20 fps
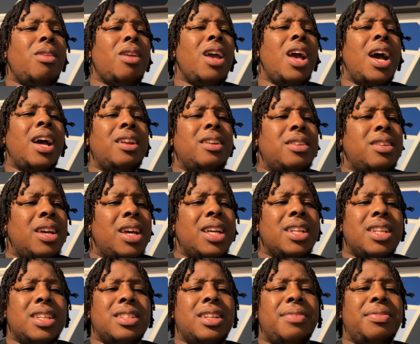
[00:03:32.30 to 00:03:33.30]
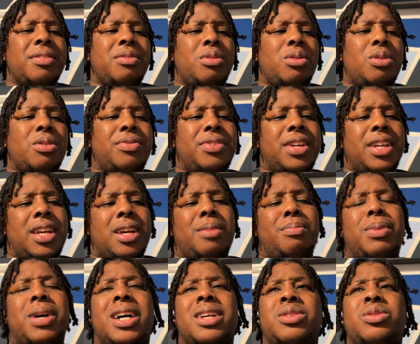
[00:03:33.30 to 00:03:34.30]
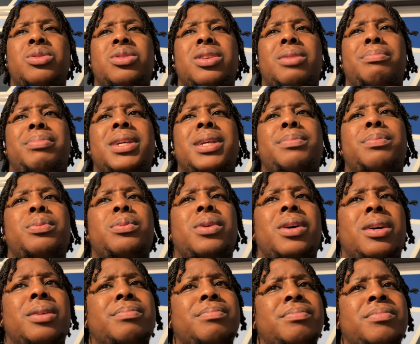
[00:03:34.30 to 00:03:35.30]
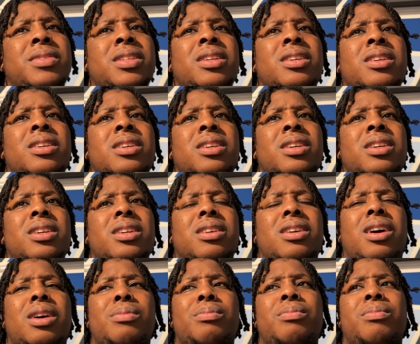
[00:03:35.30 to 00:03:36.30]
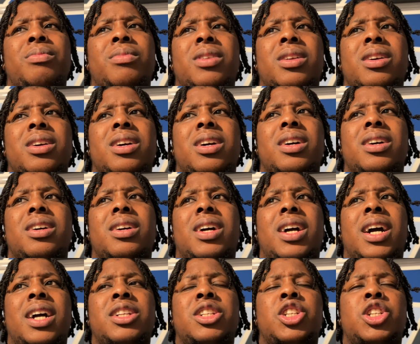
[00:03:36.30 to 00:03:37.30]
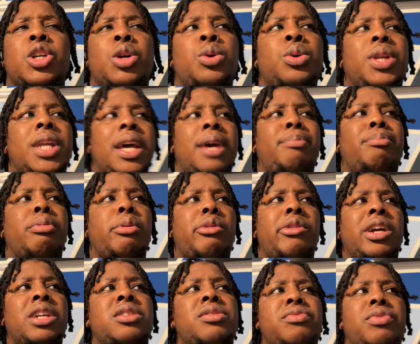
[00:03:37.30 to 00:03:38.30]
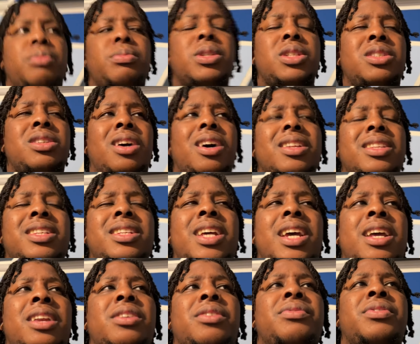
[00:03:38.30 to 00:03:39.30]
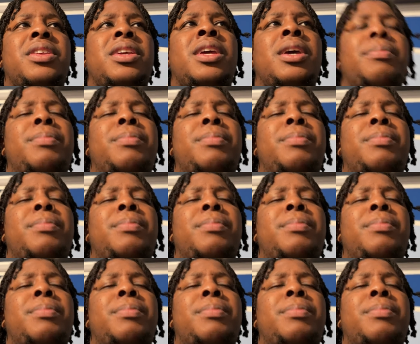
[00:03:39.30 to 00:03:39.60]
And there's nothing wrong with it, yeah? But I saw some people come and show their progression from the start to the end of the year.